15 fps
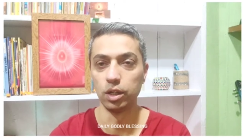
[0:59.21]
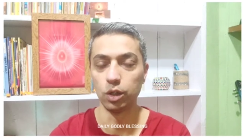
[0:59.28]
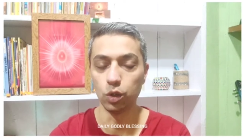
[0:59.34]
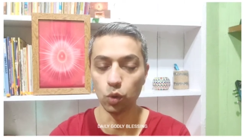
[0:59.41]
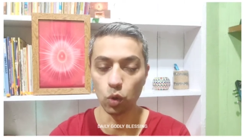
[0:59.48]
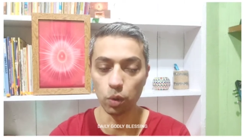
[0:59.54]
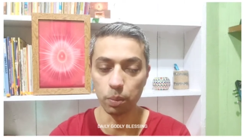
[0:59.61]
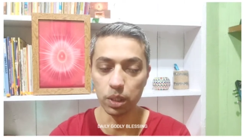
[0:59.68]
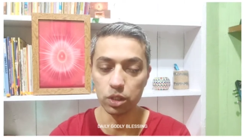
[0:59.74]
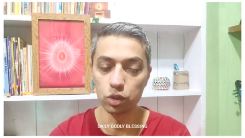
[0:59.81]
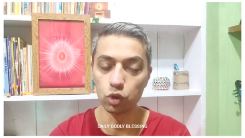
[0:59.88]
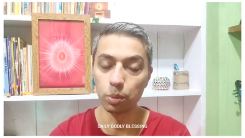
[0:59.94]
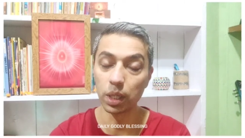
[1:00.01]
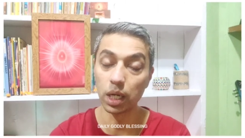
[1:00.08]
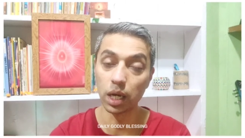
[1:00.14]
Yog means
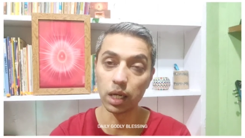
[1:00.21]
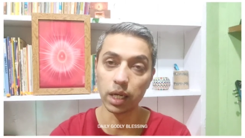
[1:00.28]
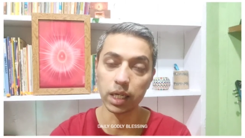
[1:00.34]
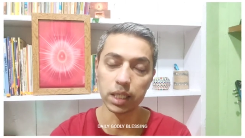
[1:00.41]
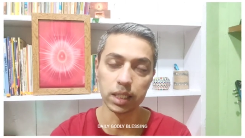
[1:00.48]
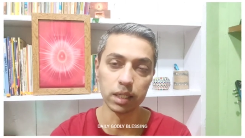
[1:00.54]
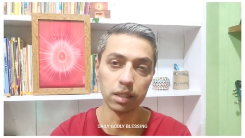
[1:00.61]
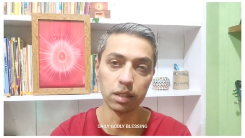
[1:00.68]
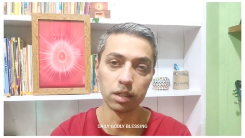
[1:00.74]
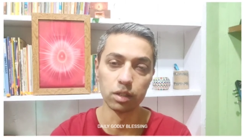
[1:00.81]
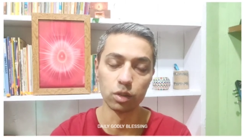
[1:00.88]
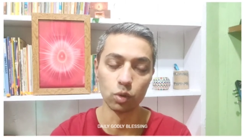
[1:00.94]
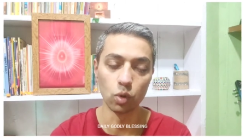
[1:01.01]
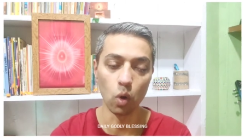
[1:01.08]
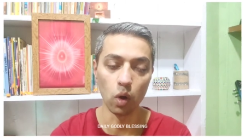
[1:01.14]
to be connected
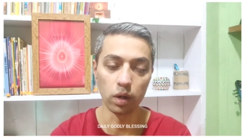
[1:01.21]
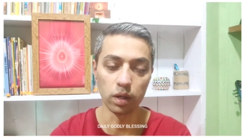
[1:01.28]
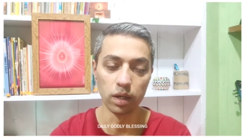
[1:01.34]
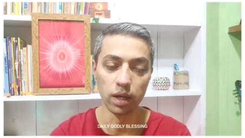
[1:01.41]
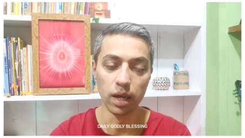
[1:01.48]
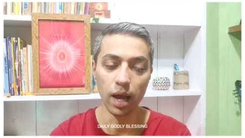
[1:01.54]
to God